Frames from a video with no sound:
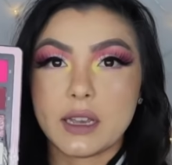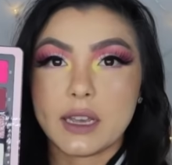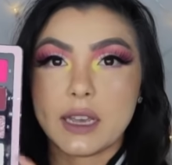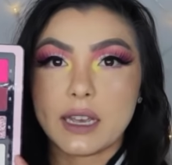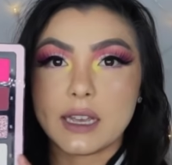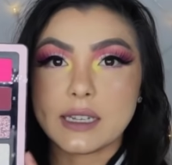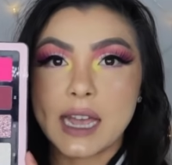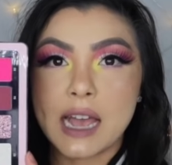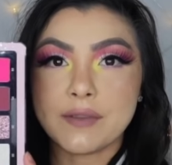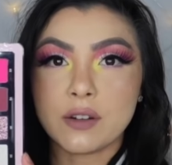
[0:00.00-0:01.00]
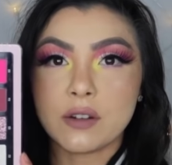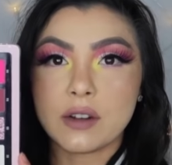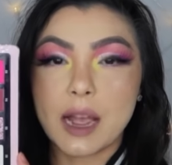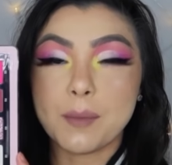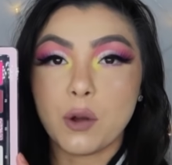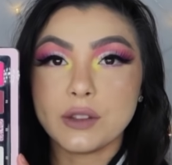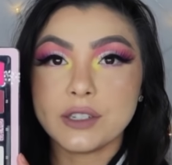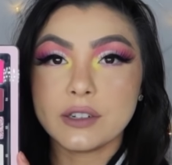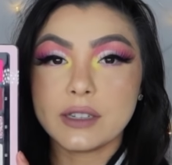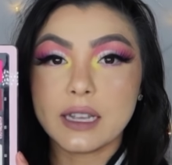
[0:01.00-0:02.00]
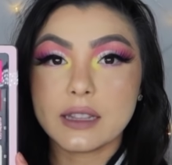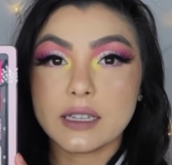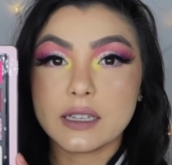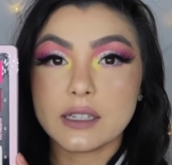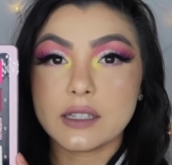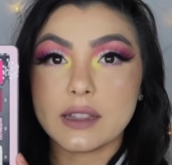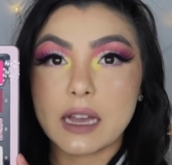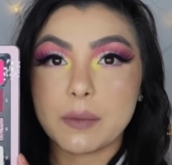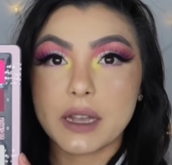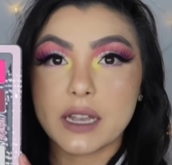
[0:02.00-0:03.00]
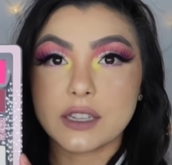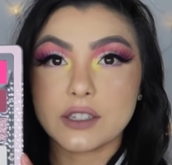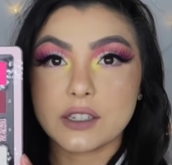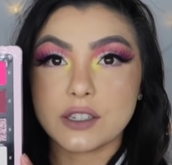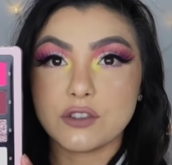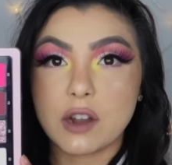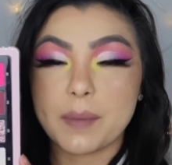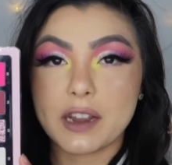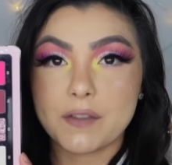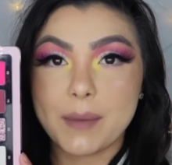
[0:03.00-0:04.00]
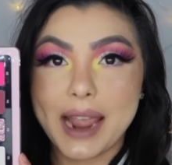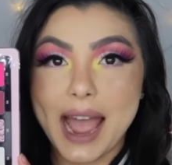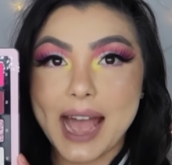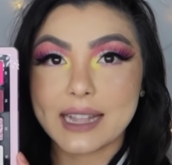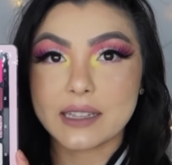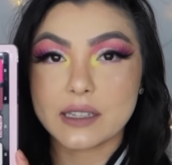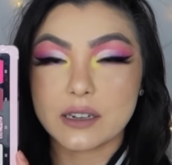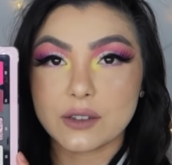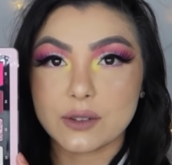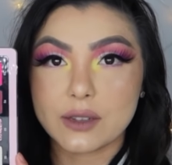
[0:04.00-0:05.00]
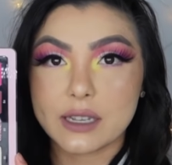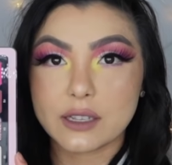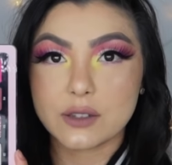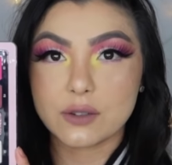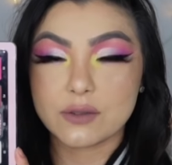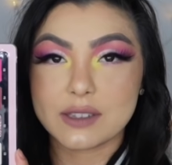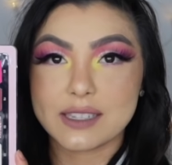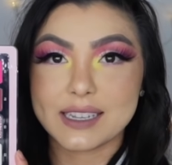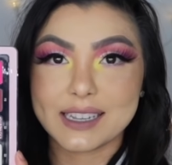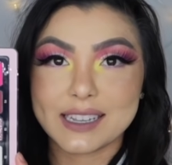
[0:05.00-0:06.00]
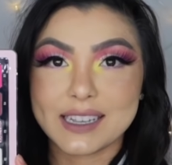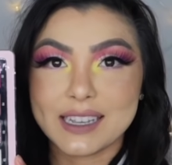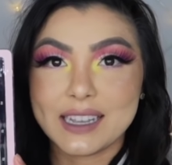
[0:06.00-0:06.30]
And I have her, I'm holding her like this so that way she doesn't drop out of my hands and also you guys don't see